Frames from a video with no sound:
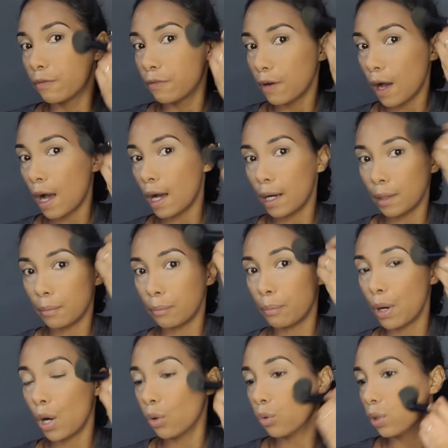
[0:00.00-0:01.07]

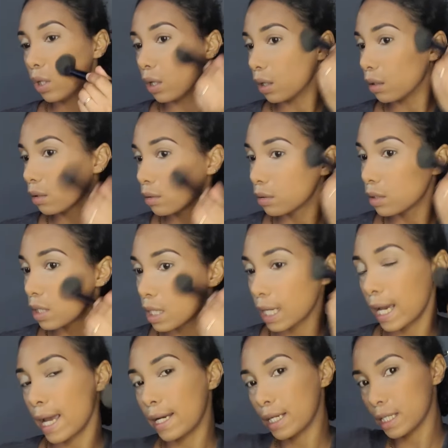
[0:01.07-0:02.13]
powder to
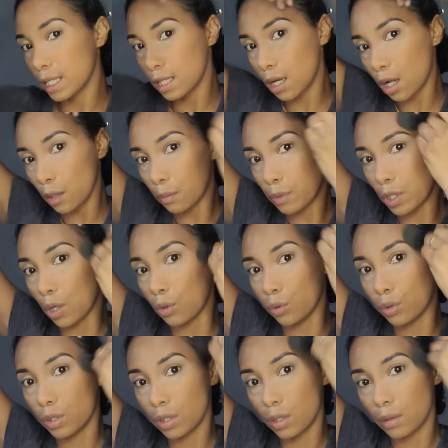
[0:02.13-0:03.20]
kind of sculpt
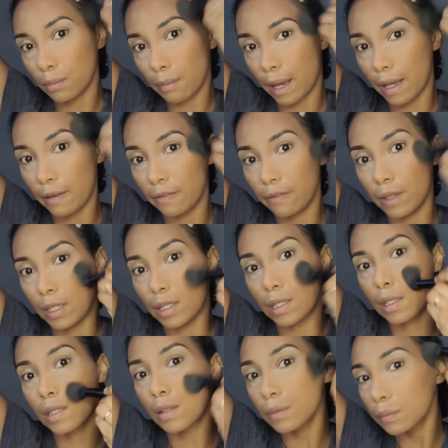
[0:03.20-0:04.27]
out my
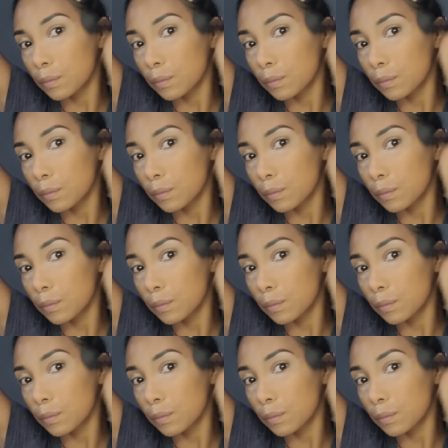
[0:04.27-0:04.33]
face.